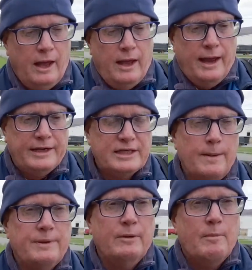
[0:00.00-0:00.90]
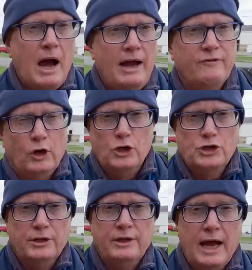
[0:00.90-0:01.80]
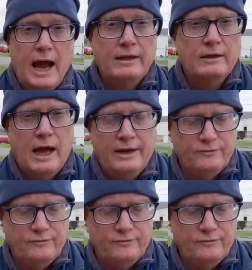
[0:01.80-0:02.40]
except in my version, the online